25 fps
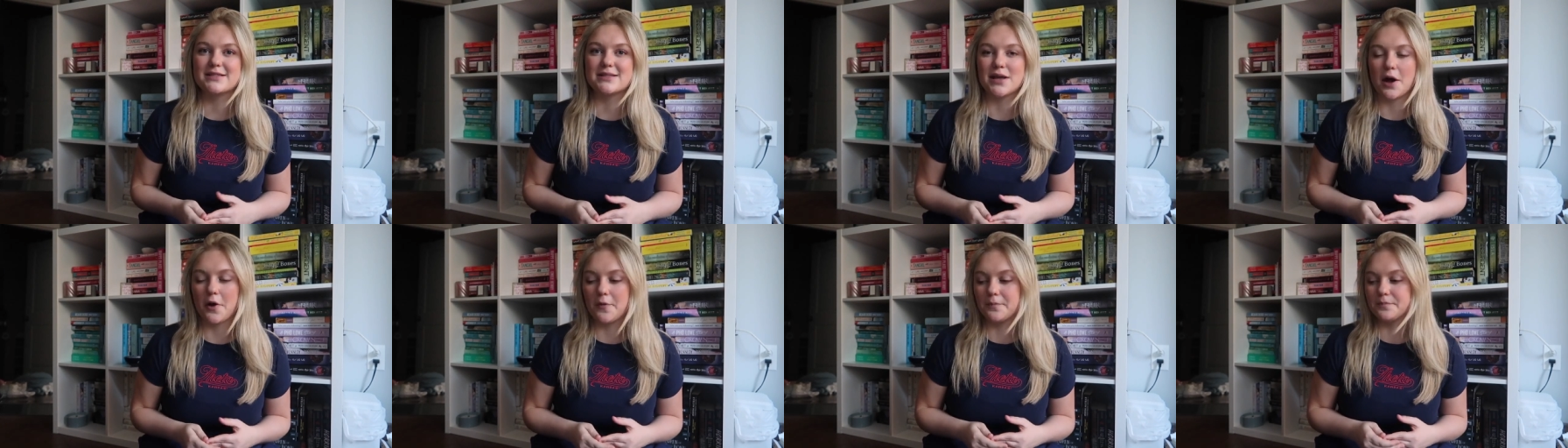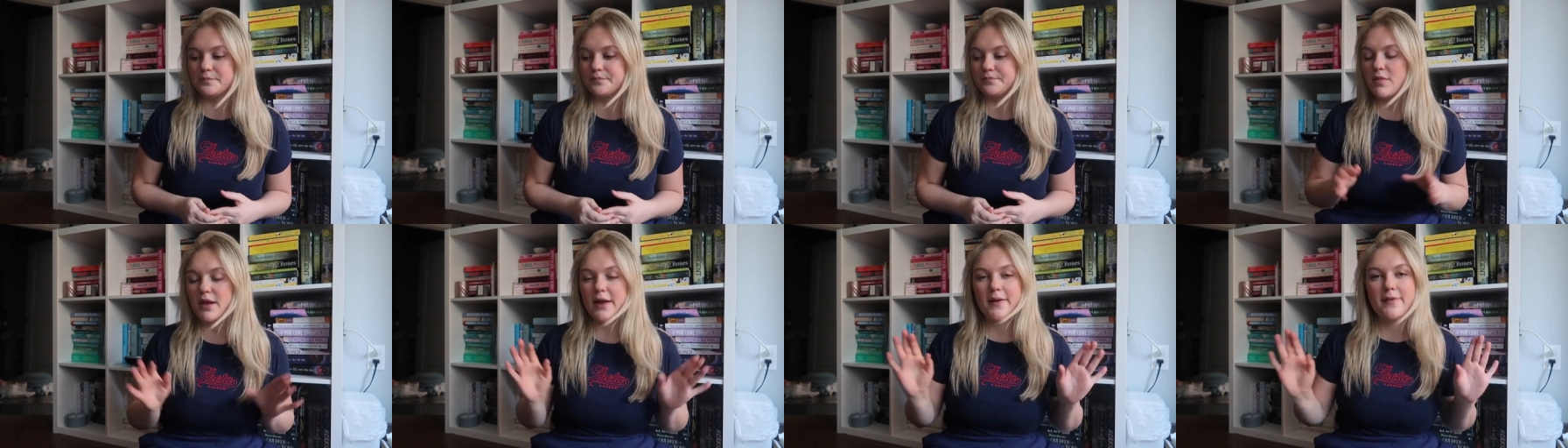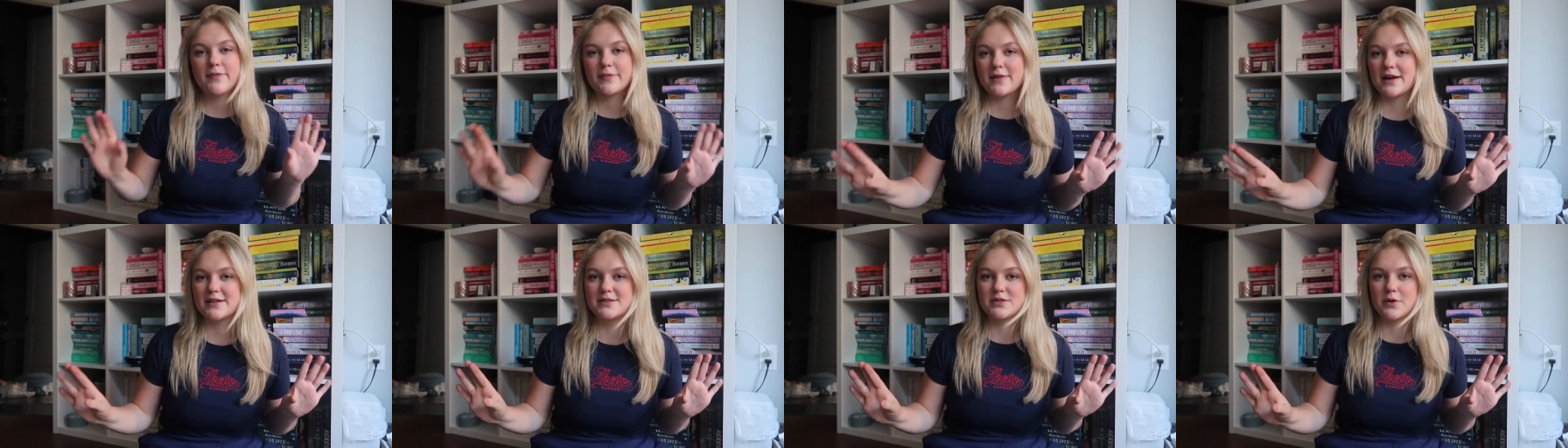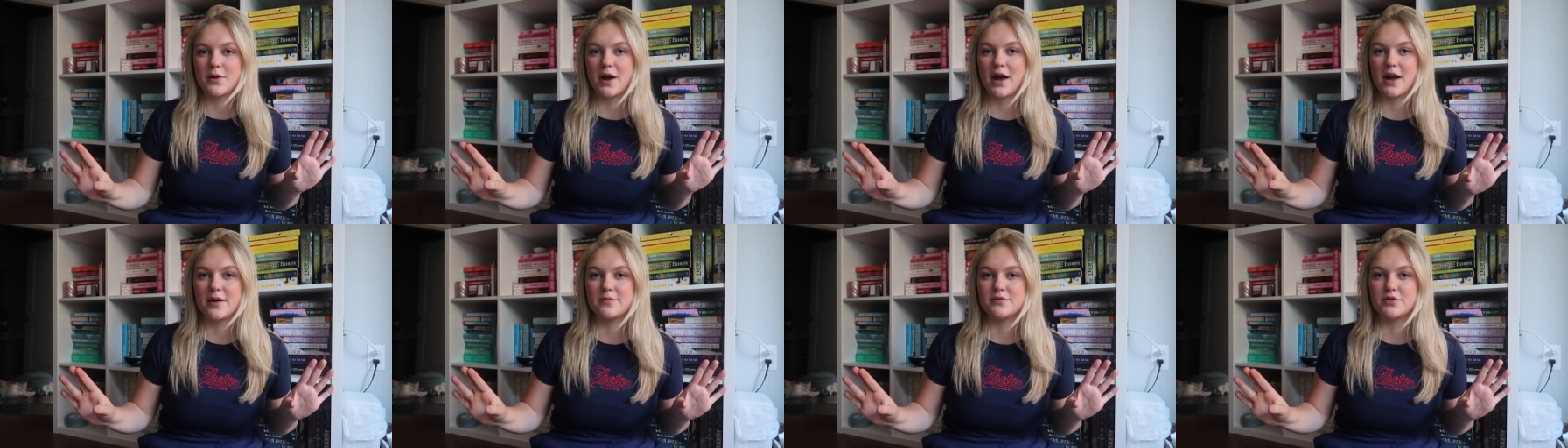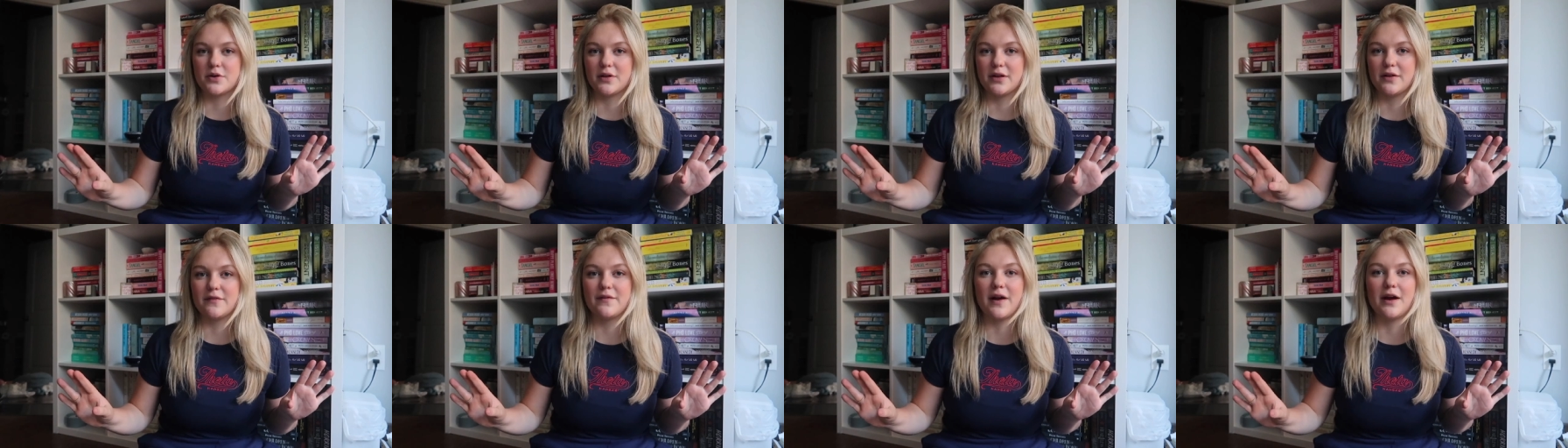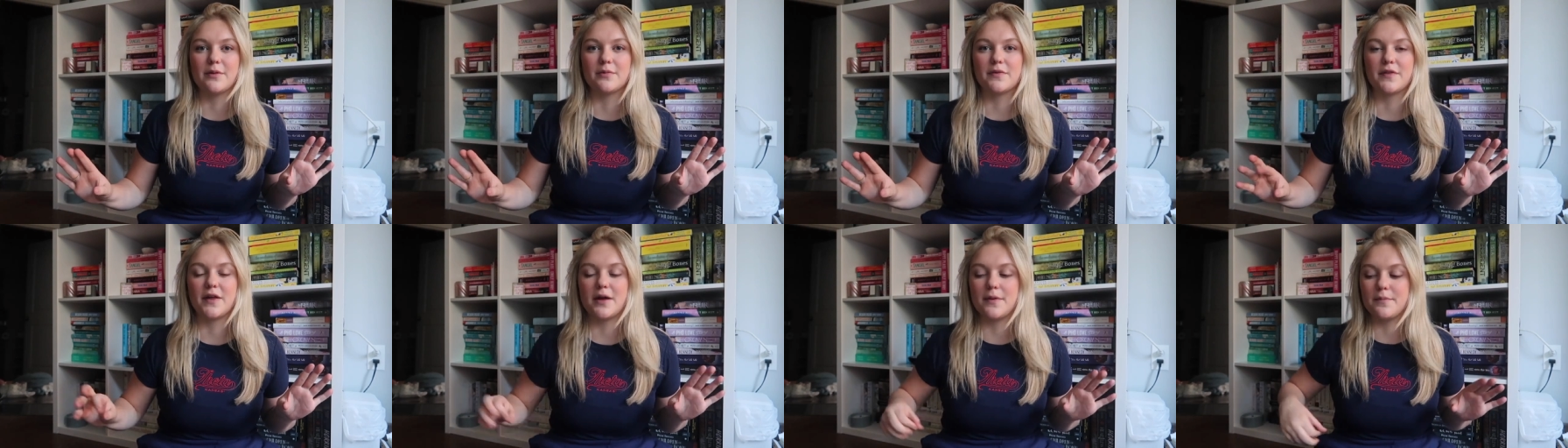so that's okay. I'm totally
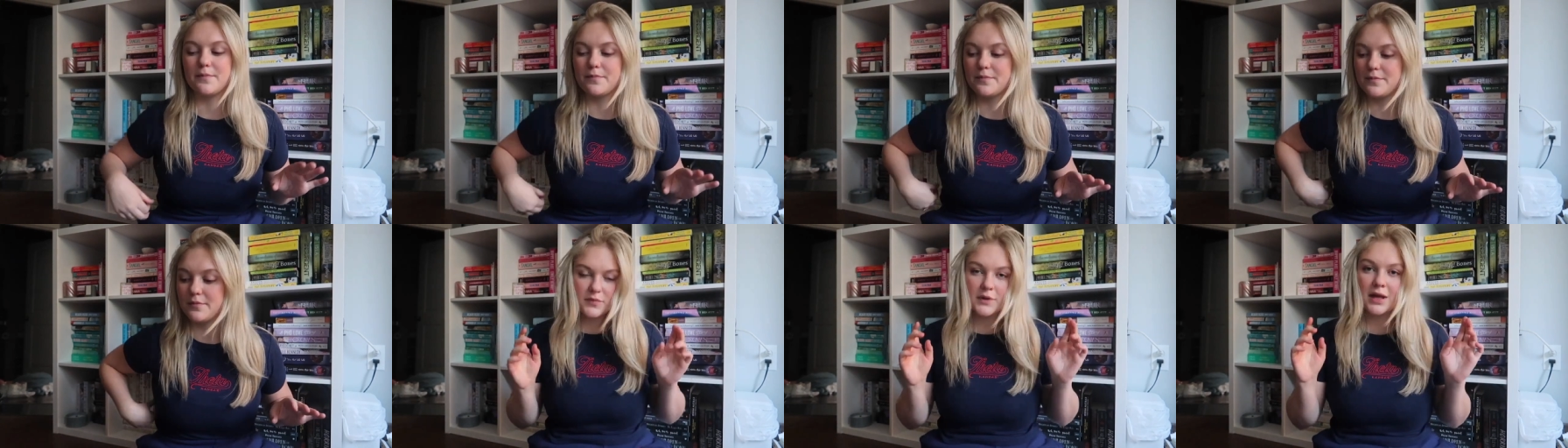fine with it.